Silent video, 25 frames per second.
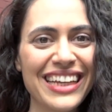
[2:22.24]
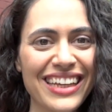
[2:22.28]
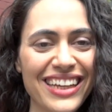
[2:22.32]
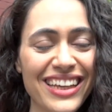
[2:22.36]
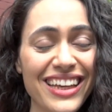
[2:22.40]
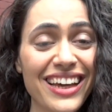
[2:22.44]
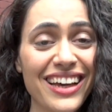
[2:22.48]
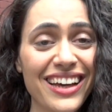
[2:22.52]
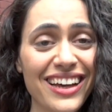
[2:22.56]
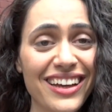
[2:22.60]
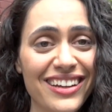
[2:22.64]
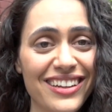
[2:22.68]

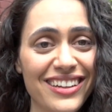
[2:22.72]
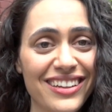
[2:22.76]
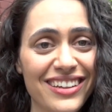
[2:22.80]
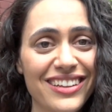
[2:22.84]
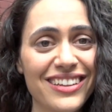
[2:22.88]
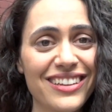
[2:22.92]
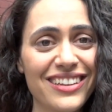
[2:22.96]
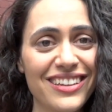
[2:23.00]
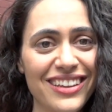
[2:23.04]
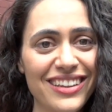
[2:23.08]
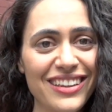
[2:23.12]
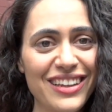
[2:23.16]
Yeah,
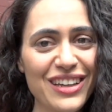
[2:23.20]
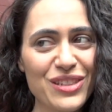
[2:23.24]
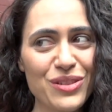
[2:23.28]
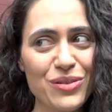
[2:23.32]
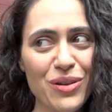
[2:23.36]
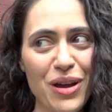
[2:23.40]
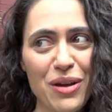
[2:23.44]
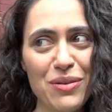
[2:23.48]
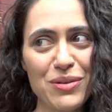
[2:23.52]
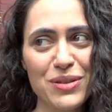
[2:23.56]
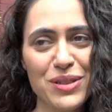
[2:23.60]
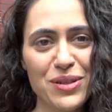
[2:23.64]
that's what
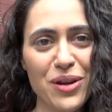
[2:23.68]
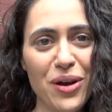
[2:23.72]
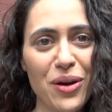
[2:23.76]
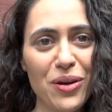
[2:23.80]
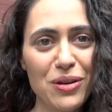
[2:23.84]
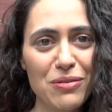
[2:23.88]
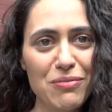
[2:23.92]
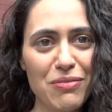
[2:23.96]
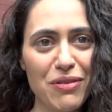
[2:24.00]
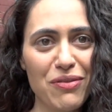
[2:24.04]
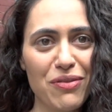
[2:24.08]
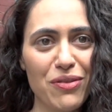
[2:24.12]
I was
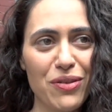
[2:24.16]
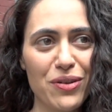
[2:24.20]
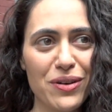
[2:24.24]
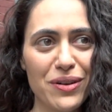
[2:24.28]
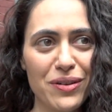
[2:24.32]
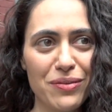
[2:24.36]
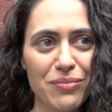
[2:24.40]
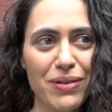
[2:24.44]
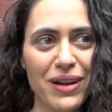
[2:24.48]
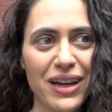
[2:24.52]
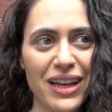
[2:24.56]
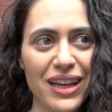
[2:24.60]
told
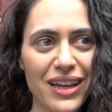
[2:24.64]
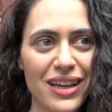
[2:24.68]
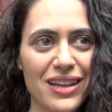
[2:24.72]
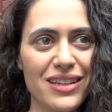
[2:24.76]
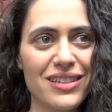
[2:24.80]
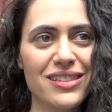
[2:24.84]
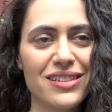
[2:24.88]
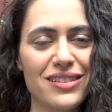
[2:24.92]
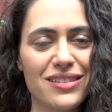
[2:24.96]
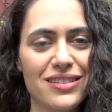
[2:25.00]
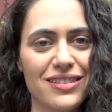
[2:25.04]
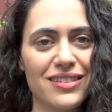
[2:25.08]
before, but I
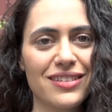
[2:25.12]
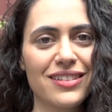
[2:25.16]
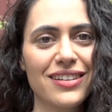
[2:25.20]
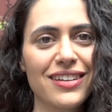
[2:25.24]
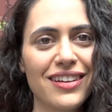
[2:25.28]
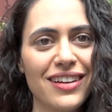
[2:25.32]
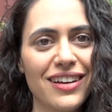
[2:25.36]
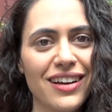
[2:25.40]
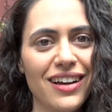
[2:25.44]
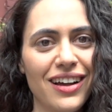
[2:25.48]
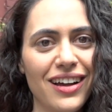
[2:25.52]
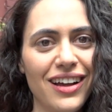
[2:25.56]
guess
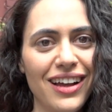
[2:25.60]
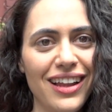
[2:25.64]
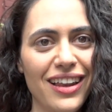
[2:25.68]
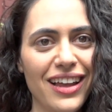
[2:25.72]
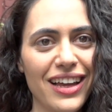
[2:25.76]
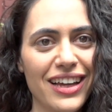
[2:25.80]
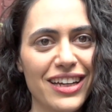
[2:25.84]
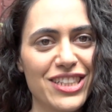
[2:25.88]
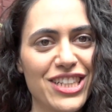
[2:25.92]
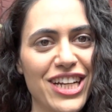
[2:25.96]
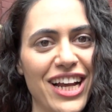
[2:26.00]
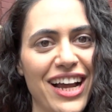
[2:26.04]
I
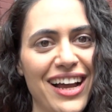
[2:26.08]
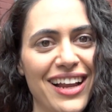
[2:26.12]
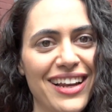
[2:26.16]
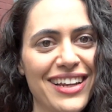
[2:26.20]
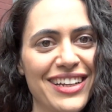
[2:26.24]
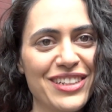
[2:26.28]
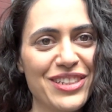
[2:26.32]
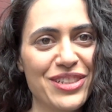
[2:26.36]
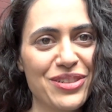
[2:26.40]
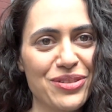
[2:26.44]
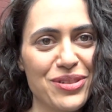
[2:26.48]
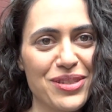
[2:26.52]
like a
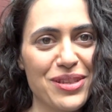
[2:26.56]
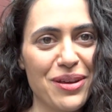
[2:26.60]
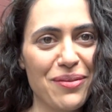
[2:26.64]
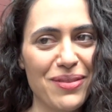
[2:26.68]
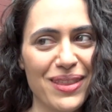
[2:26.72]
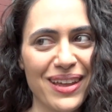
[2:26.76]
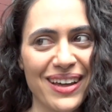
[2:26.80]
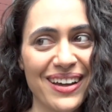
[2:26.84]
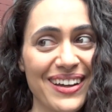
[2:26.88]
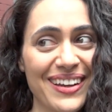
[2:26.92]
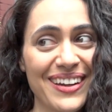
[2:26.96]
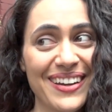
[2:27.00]
challenge or
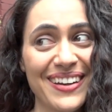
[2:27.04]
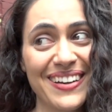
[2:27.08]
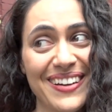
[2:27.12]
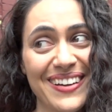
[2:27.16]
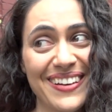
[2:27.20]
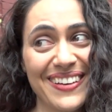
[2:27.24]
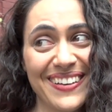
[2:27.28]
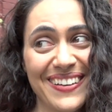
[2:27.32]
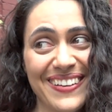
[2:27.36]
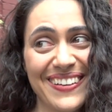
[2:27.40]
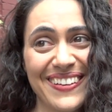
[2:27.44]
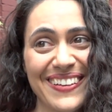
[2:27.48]
something, I don't
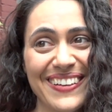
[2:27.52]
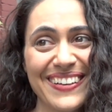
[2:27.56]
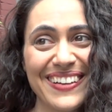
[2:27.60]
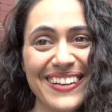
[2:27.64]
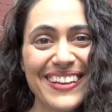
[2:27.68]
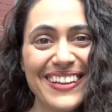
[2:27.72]
know.